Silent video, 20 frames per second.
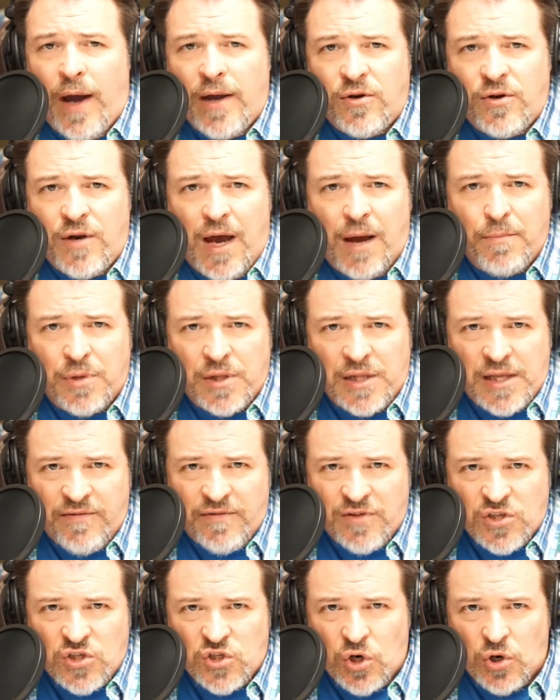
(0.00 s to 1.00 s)
I do not
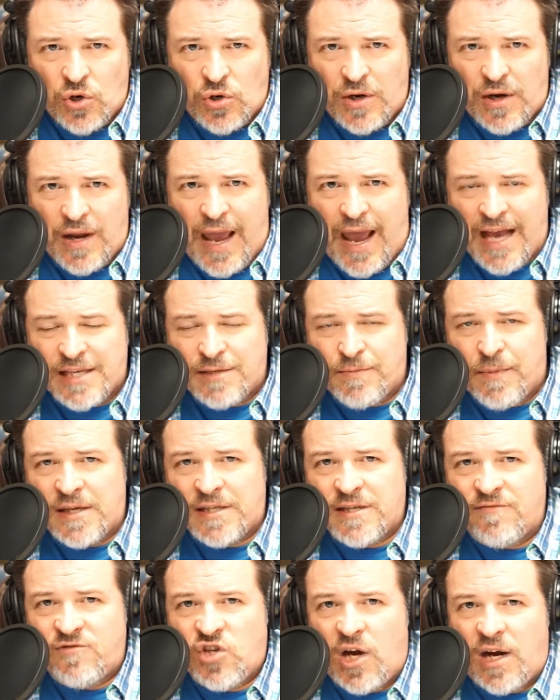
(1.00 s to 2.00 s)
believe in certain
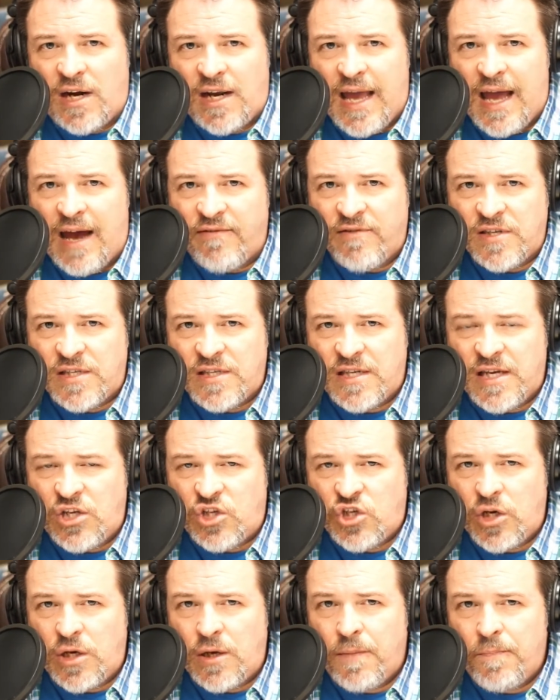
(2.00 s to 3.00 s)
aspects of John Calvin's
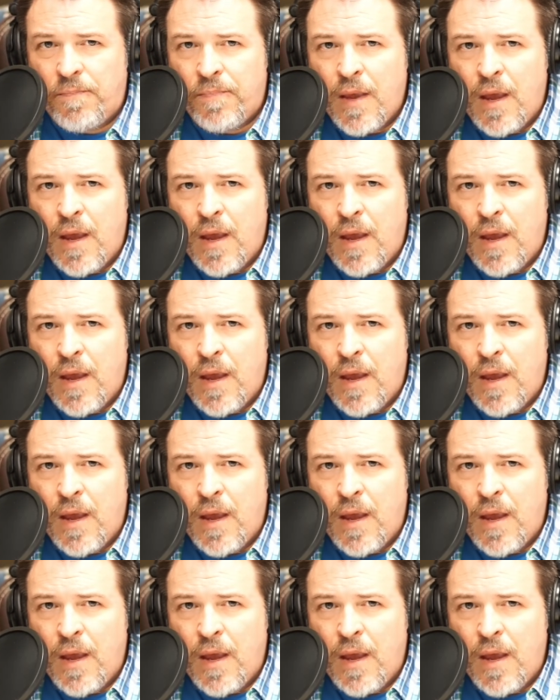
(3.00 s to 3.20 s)
teaching.